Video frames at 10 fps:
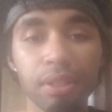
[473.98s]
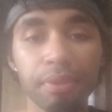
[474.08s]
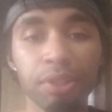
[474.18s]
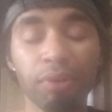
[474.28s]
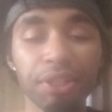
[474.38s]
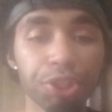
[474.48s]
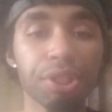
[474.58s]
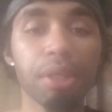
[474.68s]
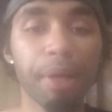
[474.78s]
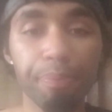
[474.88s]
Because what I just
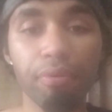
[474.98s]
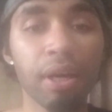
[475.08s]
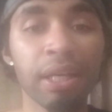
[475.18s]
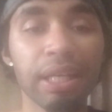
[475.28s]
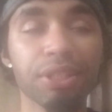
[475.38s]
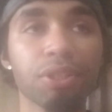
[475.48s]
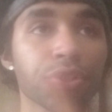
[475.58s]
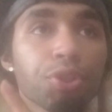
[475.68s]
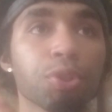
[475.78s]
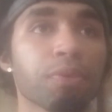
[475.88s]
said about pride has
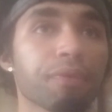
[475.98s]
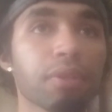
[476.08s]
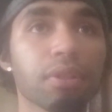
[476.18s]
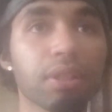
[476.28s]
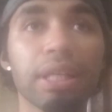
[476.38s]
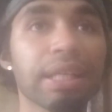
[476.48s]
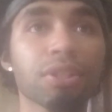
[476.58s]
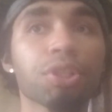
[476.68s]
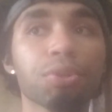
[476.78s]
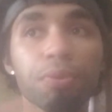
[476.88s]
nothing to do
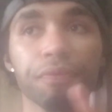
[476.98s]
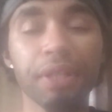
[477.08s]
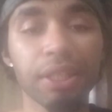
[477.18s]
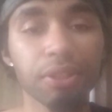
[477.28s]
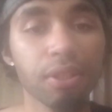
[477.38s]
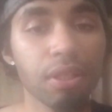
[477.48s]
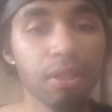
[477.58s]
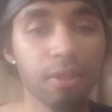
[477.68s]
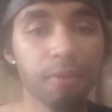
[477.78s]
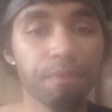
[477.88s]
with that.
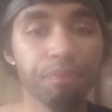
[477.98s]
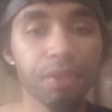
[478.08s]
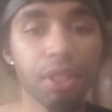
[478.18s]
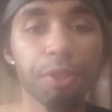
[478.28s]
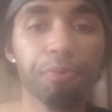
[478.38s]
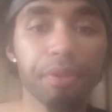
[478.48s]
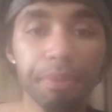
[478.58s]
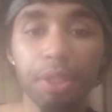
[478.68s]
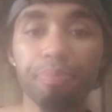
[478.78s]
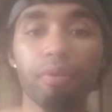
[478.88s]
Real
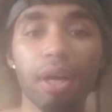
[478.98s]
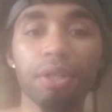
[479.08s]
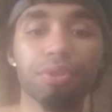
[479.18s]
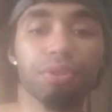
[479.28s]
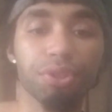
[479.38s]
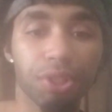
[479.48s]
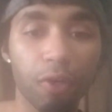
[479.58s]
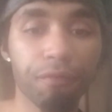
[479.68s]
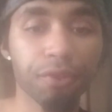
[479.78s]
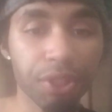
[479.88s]
meaning pride is
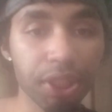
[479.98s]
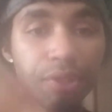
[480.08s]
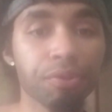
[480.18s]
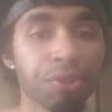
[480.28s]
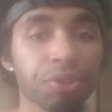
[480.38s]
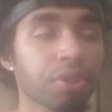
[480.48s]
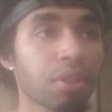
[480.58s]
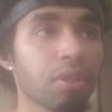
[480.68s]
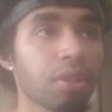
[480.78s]
selfish, ignorance,